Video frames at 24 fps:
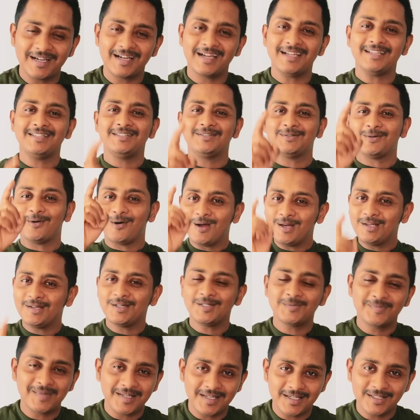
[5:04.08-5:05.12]
that all
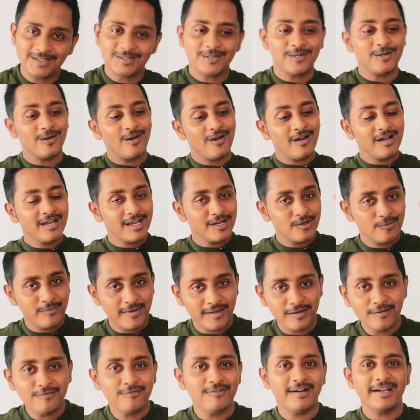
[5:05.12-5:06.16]
your spellings are wrong and
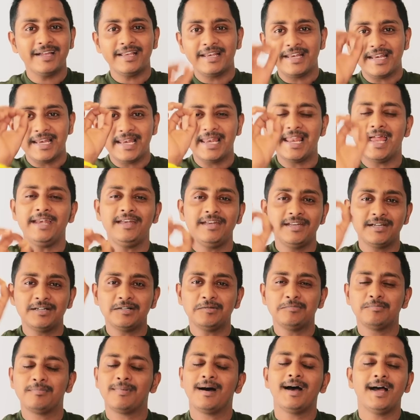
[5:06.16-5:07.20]
verify letter
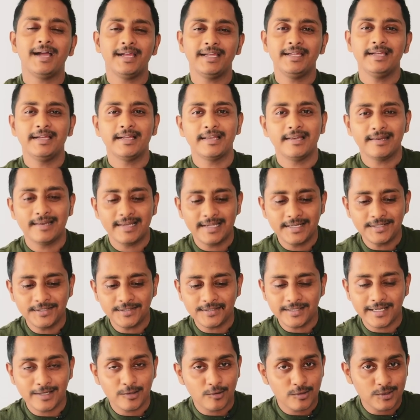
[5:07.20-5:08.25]
by
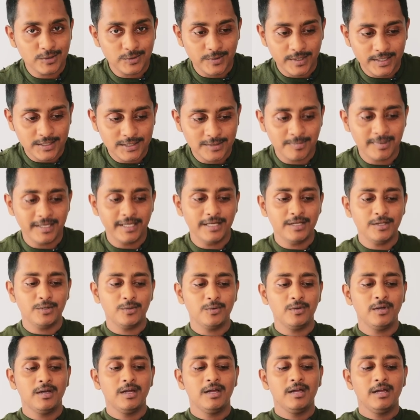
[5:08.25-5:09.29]
letter. I'll also explain you.